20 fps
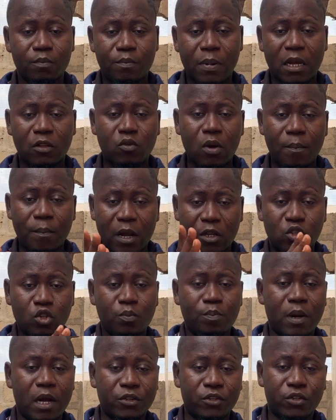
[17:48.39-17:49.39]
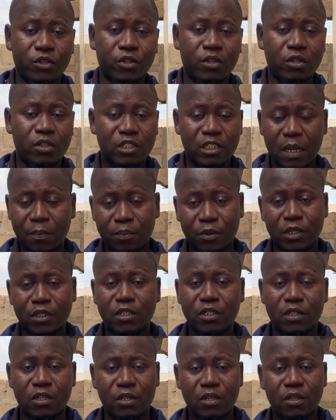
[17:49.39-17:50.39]
part 1, part 2, part 3
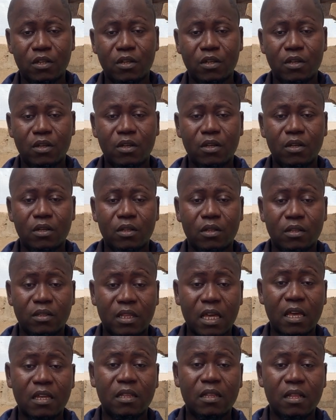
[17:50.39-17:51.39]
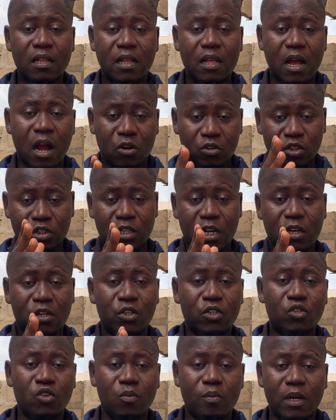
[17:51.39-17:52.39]
separately, then I also thank
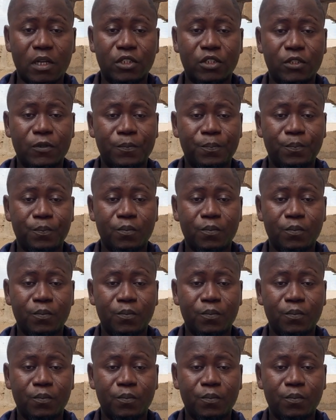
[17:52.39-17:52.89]
you so much.